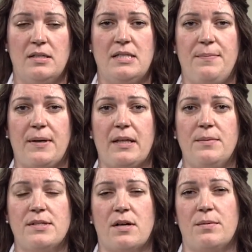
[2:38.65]
Typically
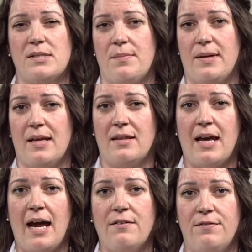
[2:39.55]
we start with something in the
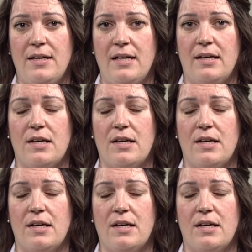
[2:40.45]
IV and